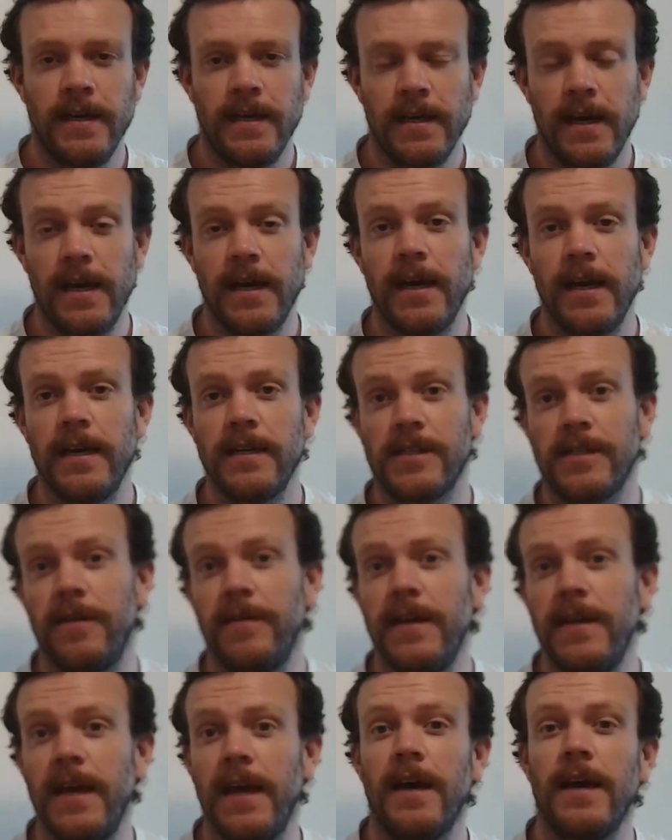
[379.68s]
So
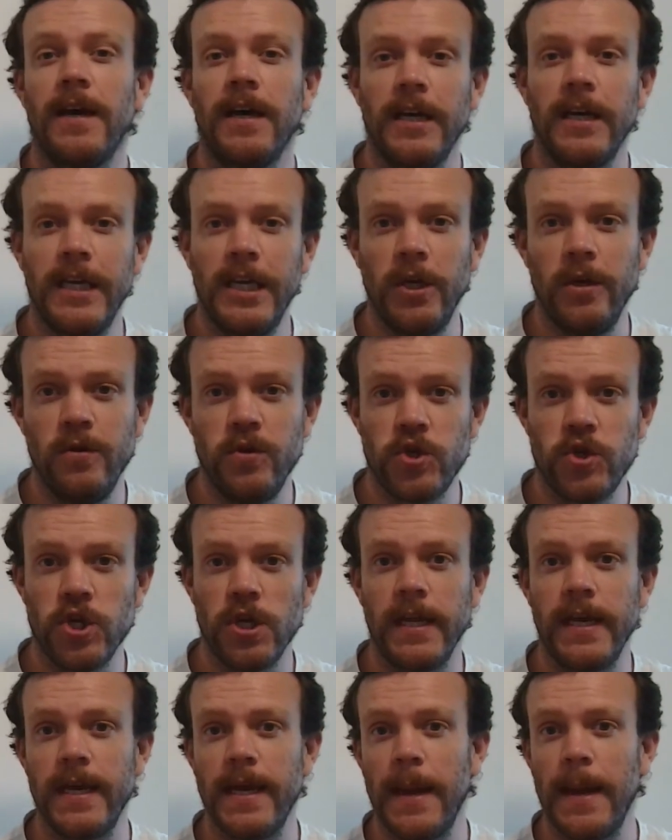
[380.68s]
yeah, I
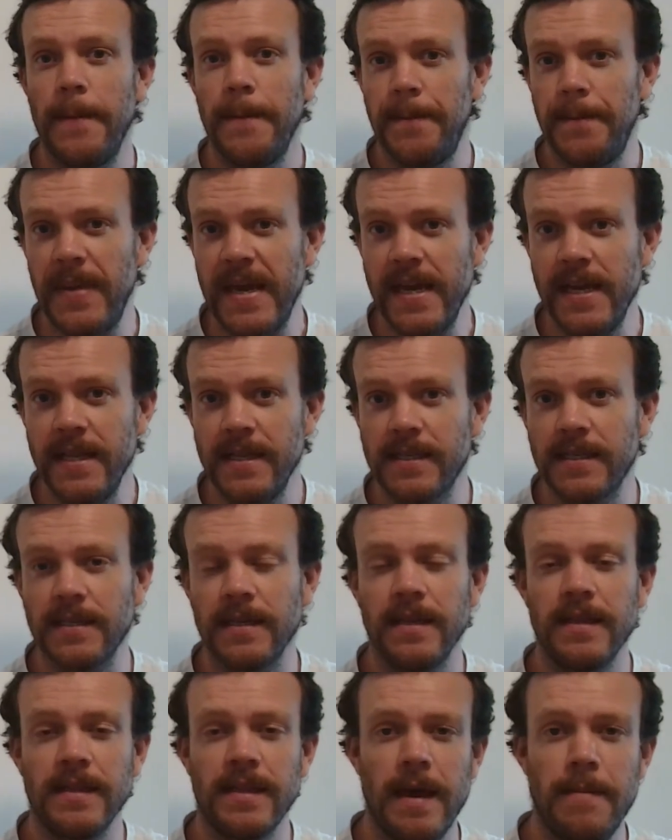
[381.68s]
usually
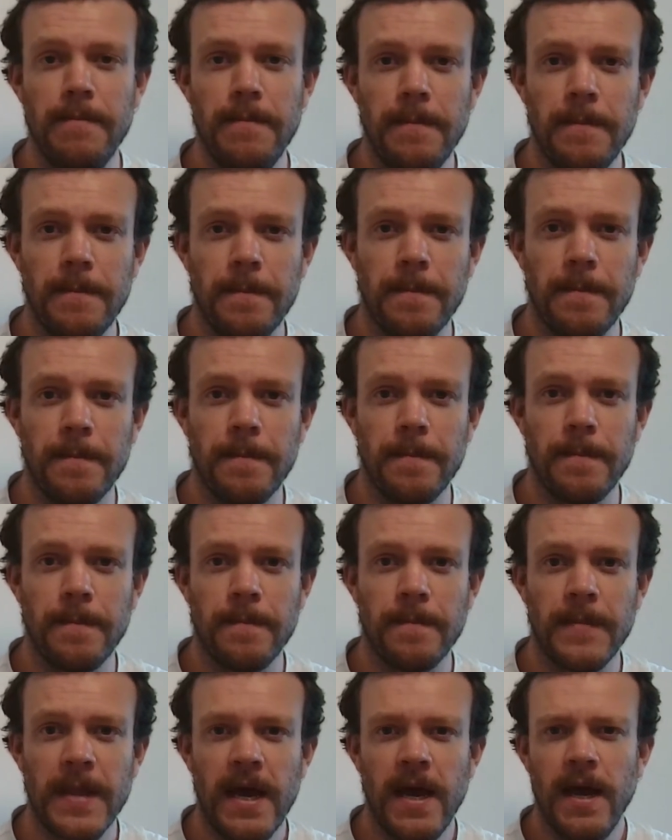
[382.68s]
beat them.
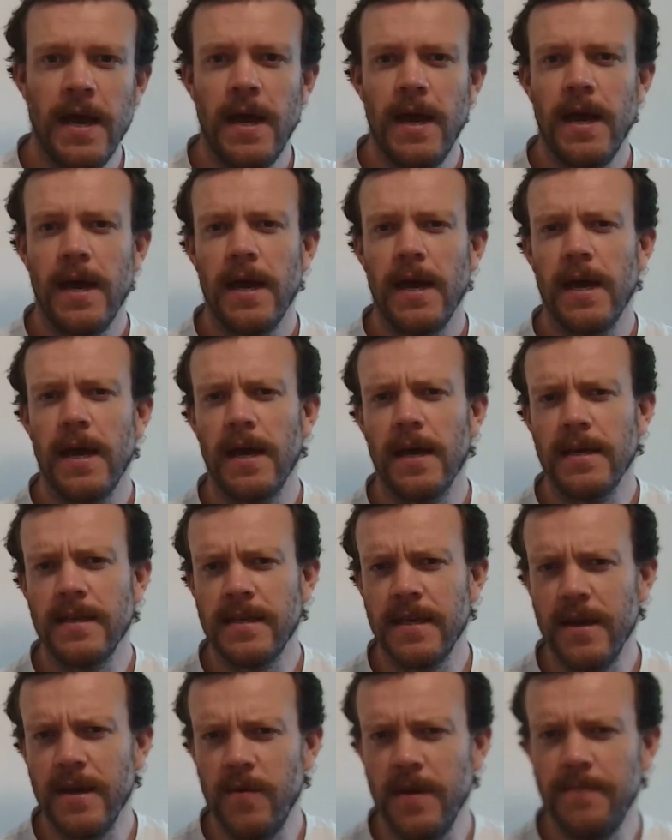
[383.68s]
I
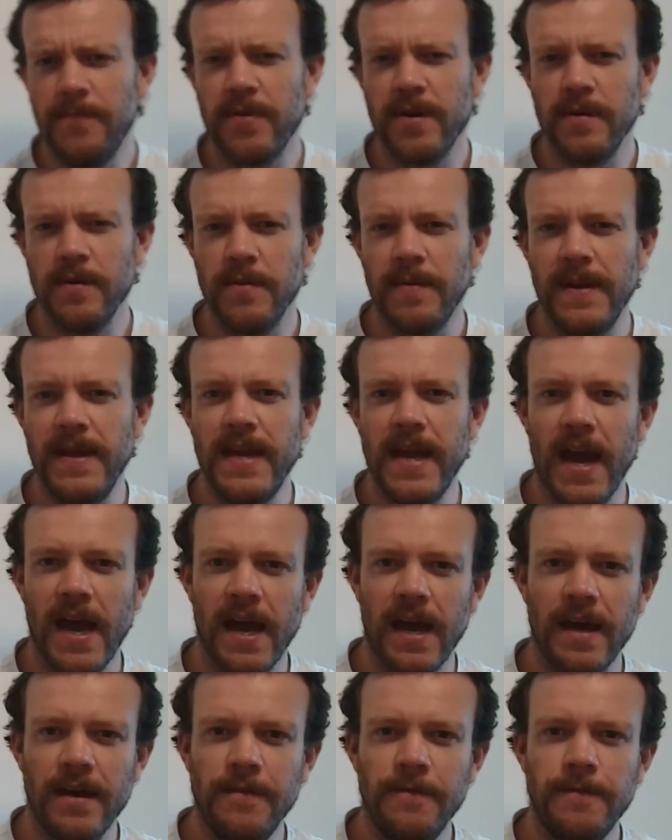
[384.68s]
think we probably
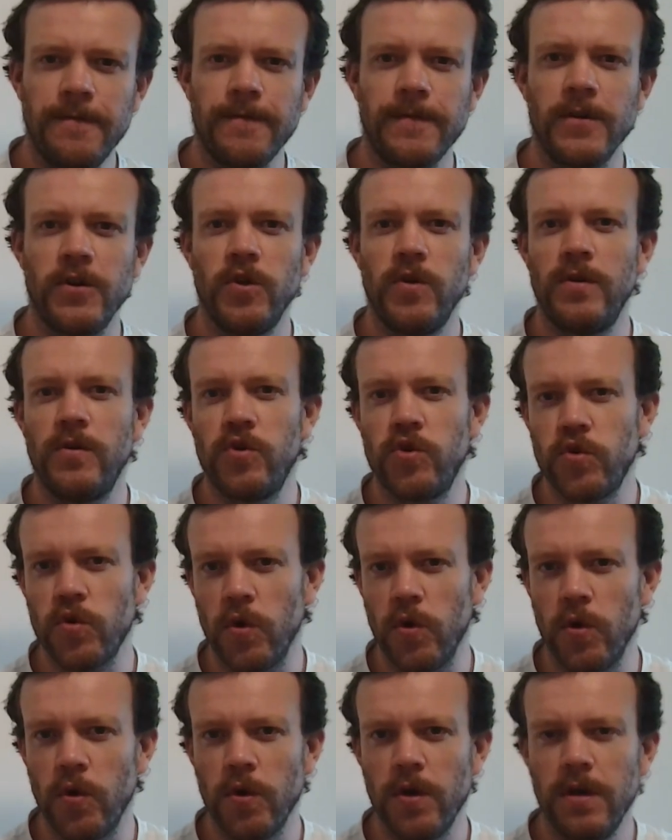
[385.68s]
have
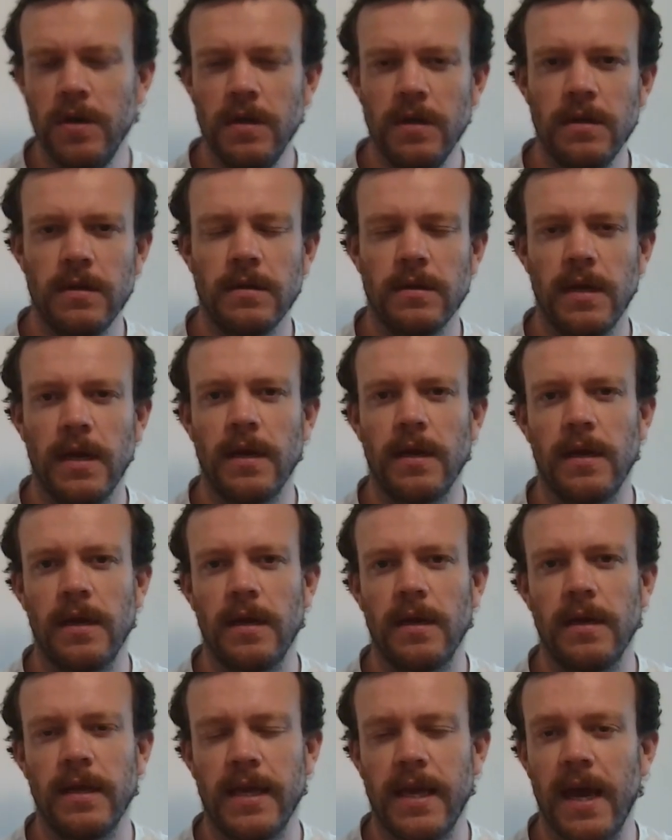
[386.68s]
drawn
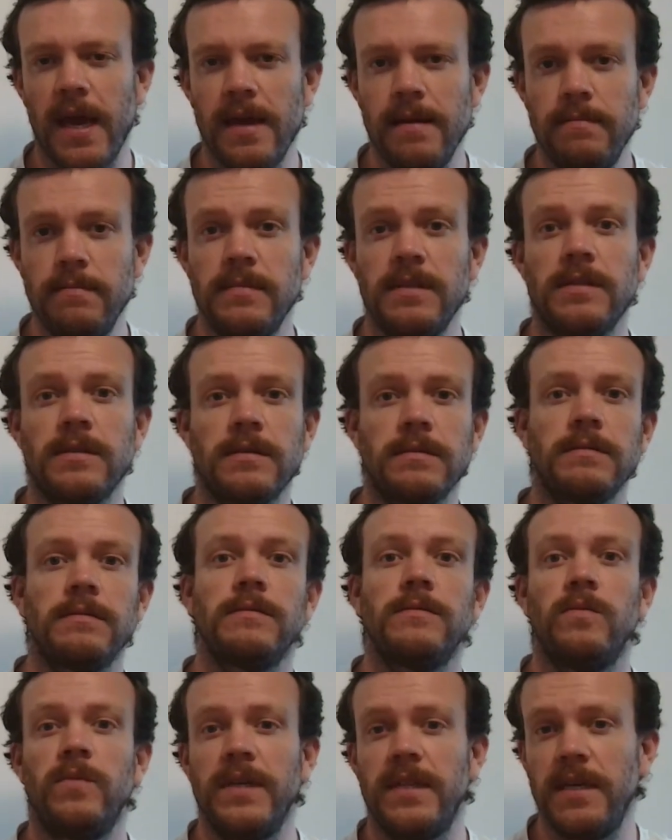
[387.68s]
games
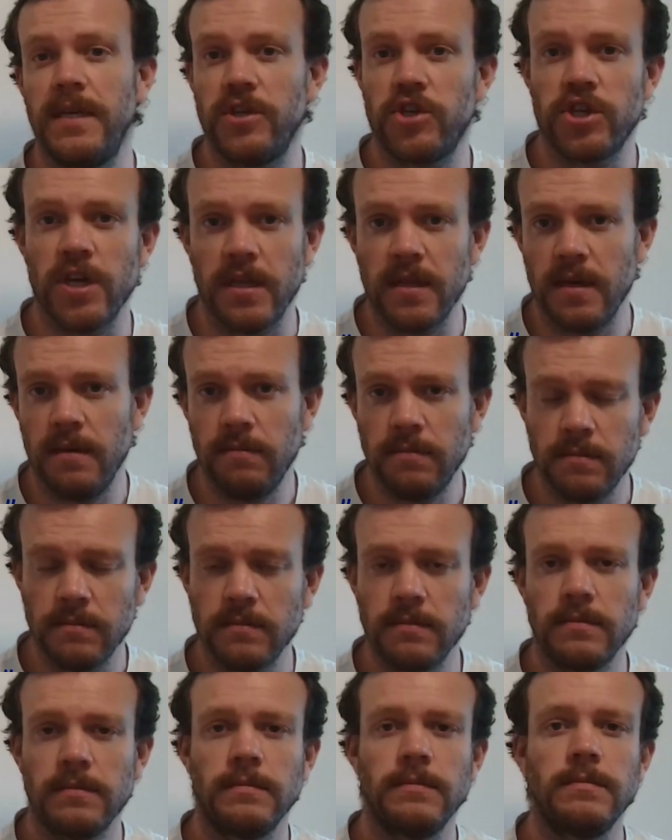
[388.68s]
with each other,
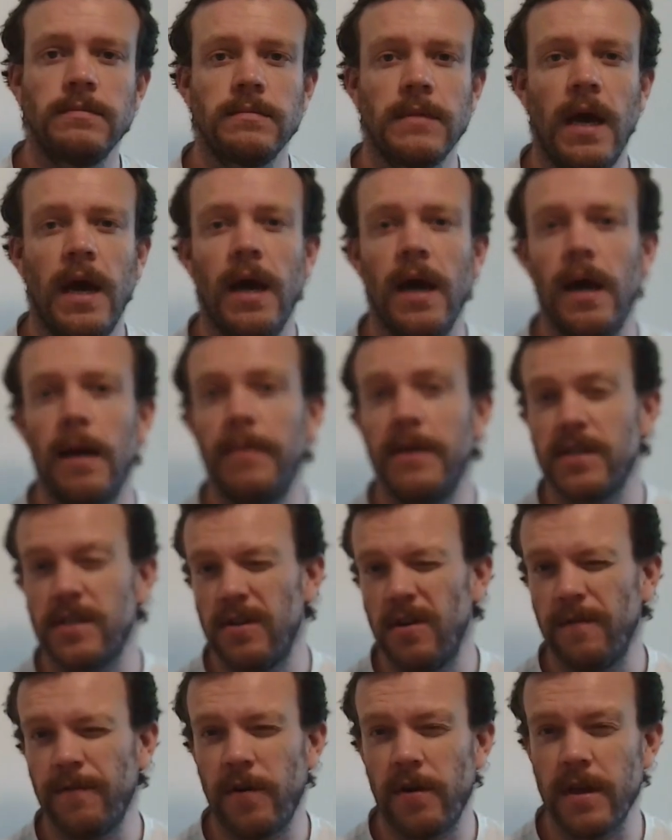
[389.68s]
but it's
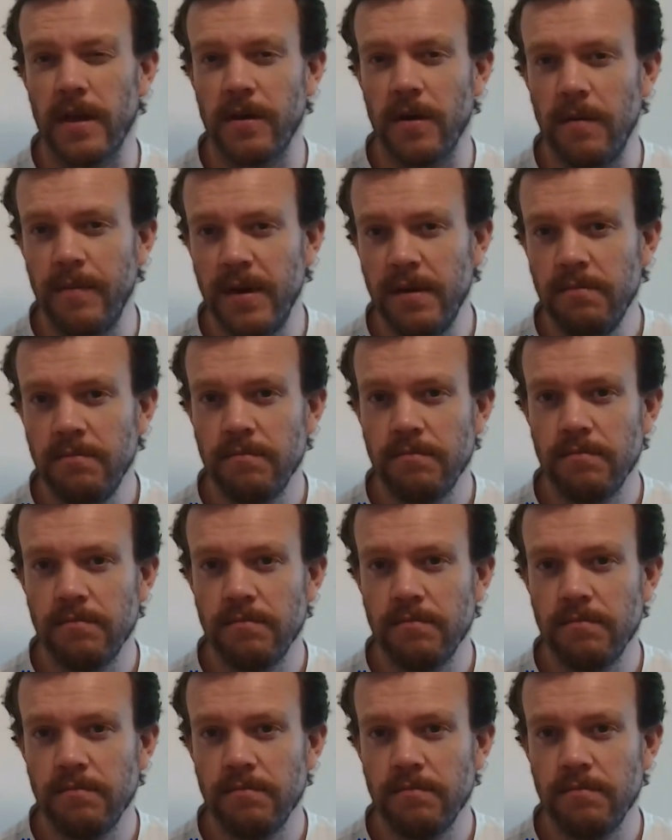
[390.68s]
not very common.